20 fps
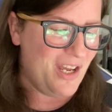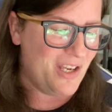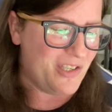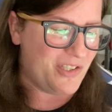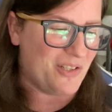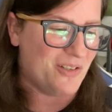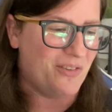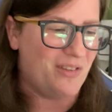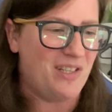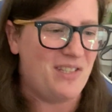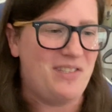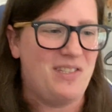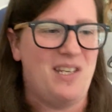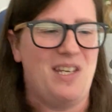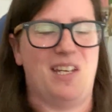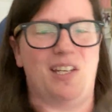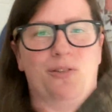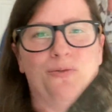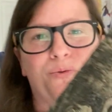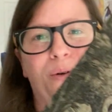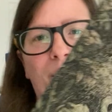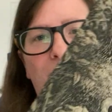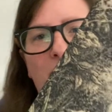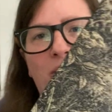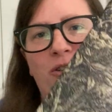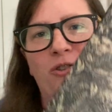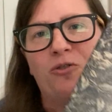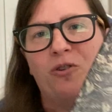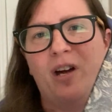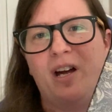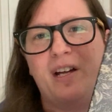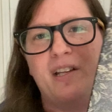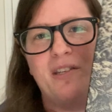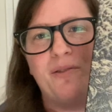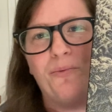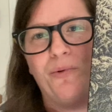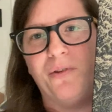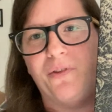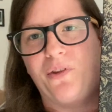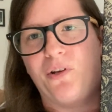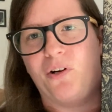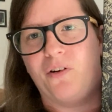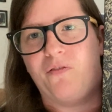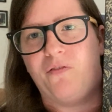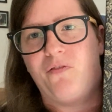So this is Ripped to Shreds with their